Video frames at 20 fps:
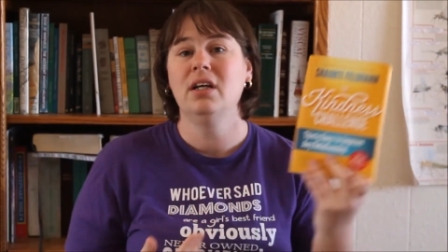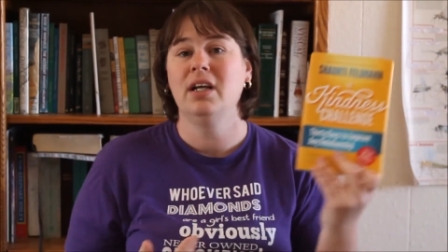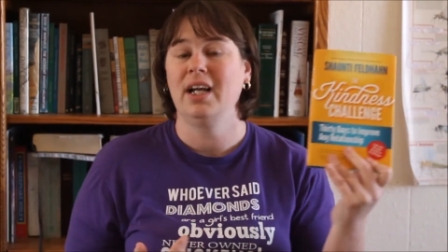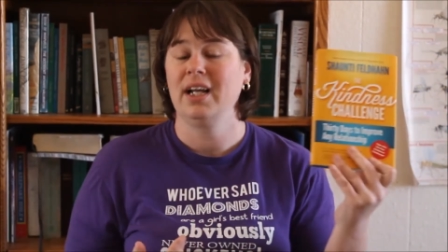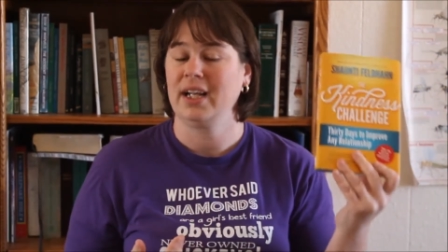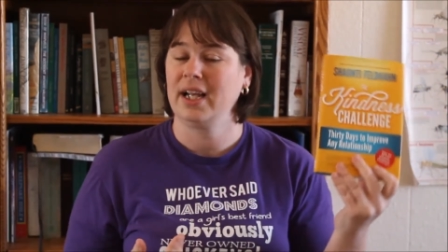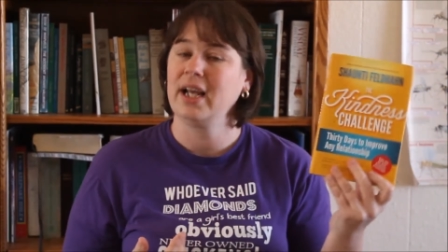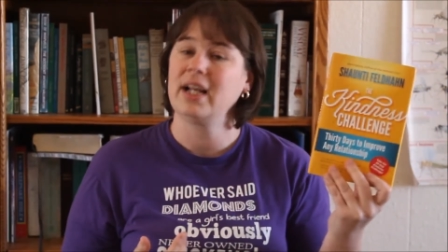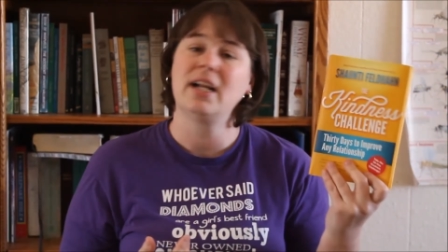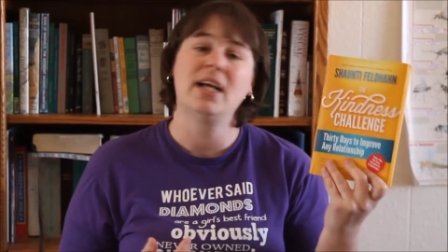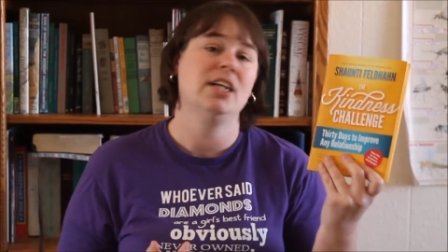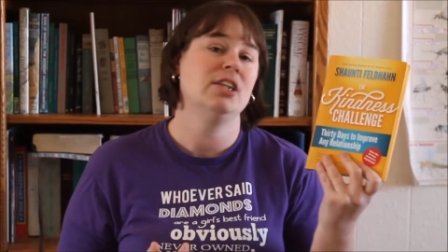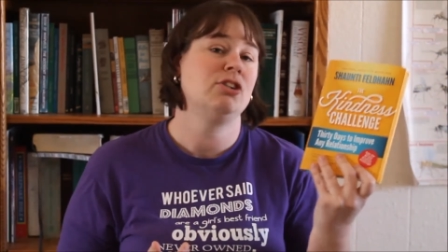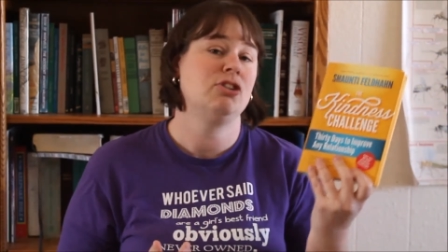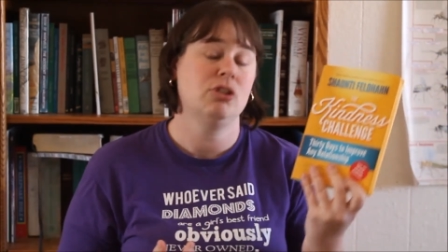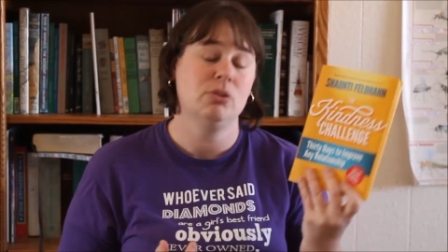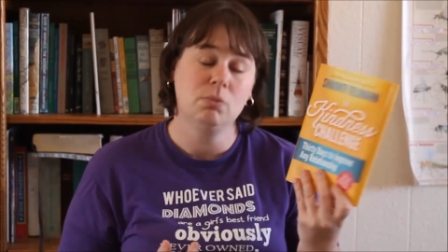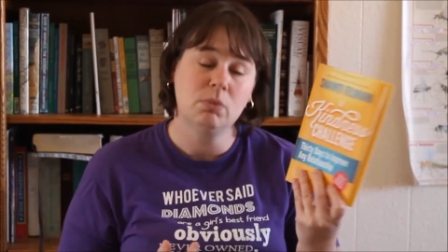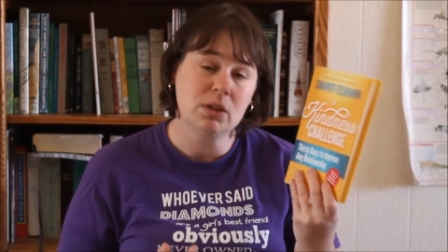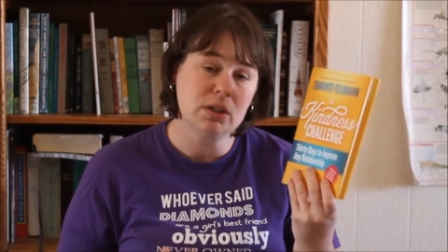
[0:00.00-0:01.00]
Again, I
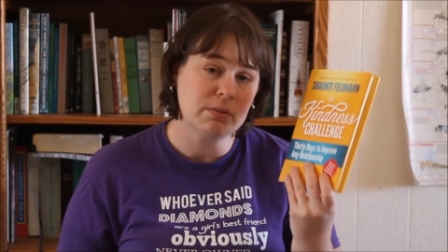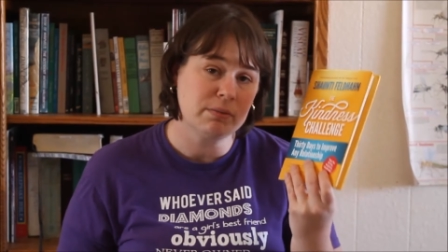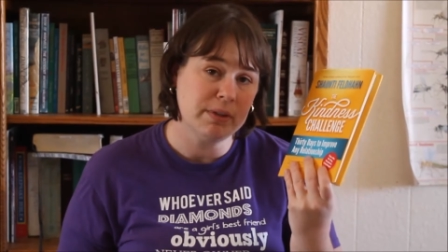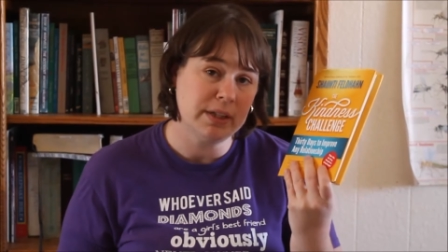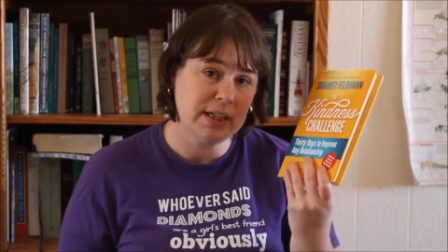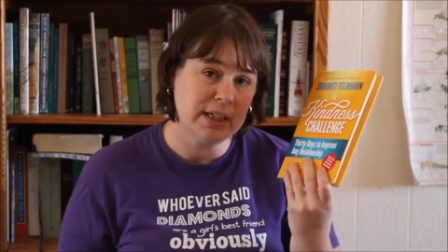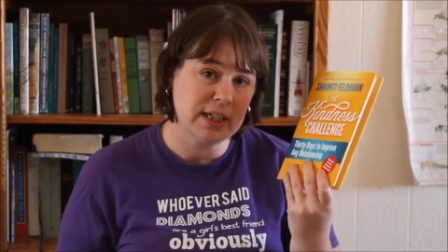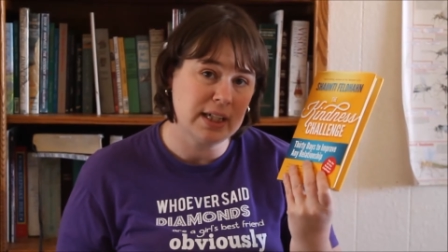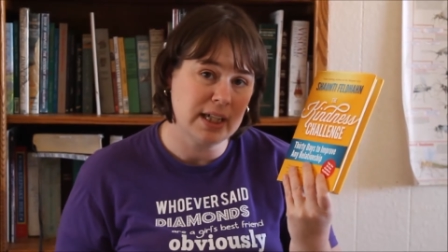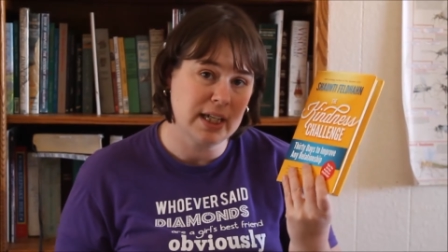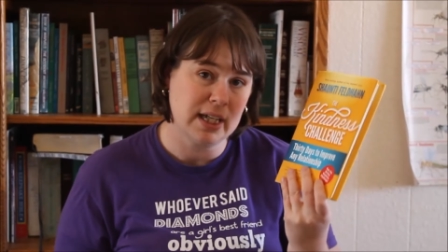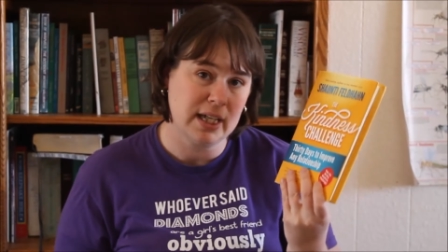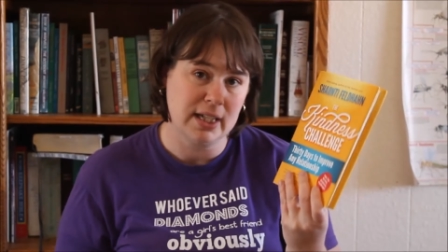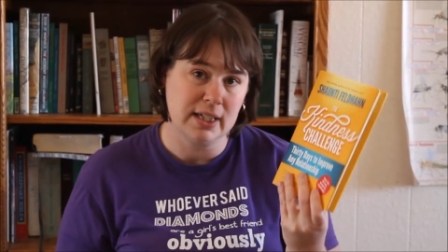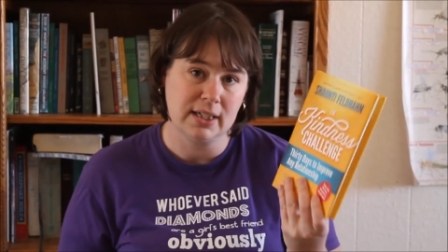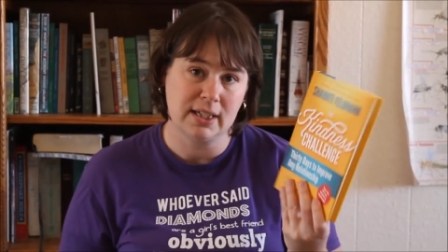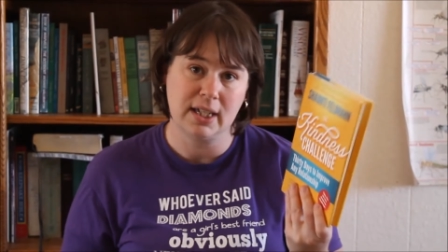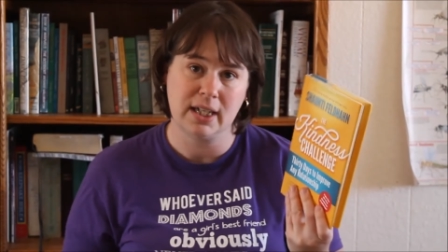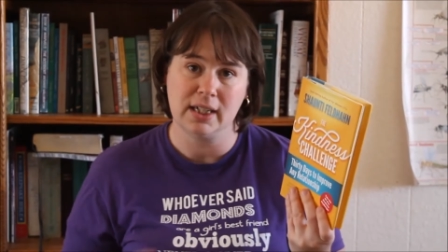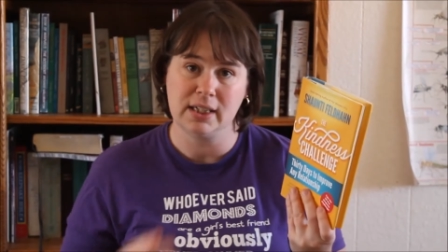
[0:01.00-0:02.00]
do want to read it
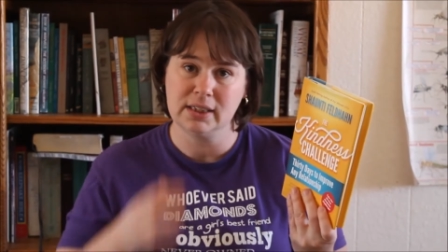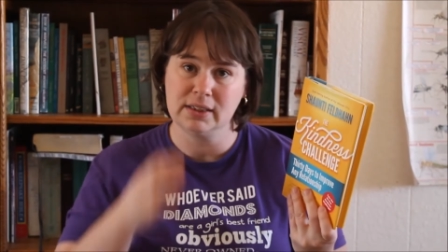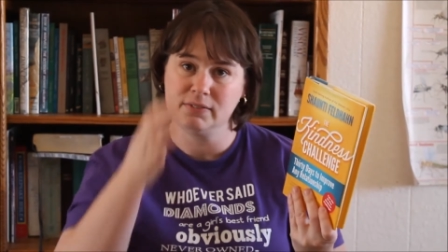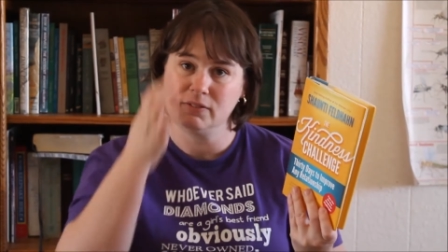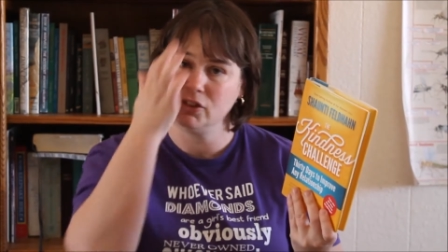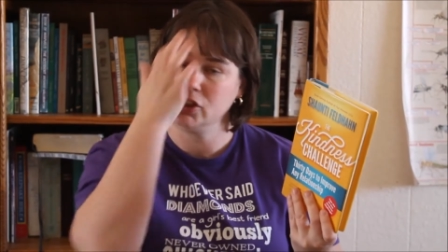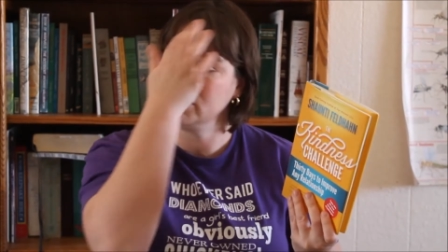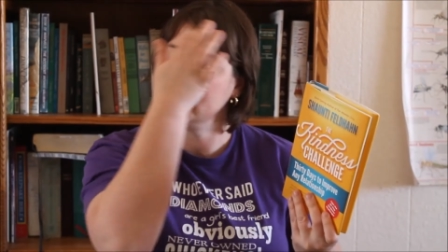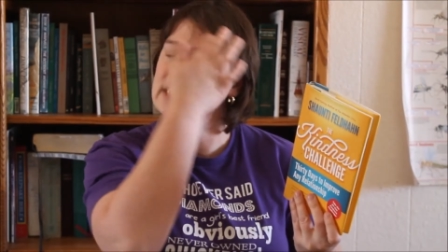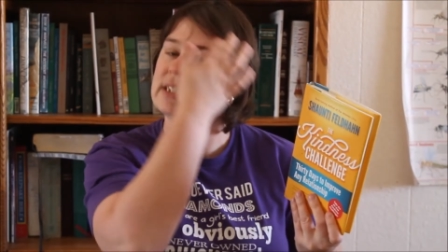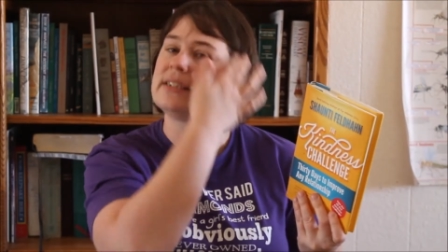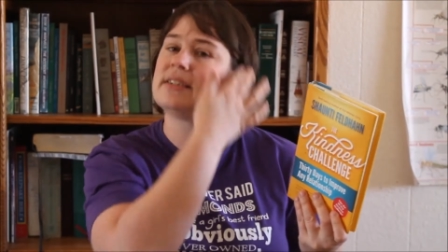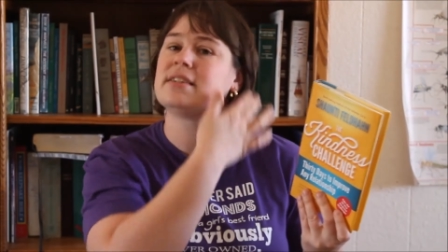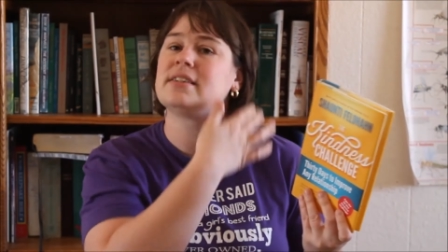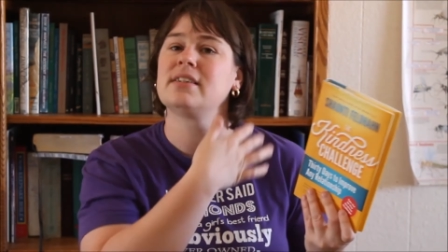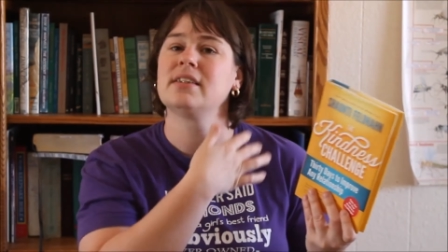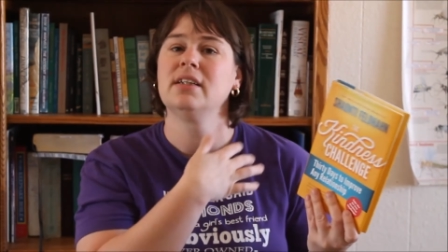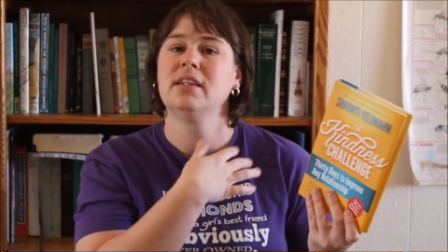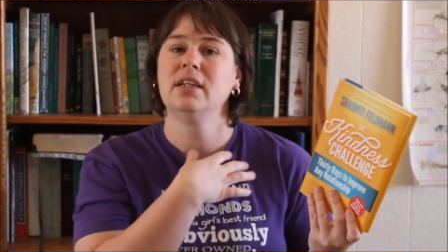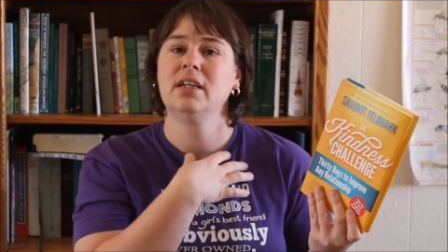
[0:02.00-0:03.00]
again, kind of
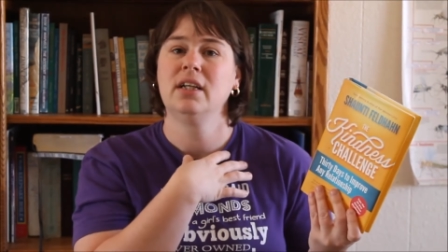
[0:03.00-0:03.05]
just,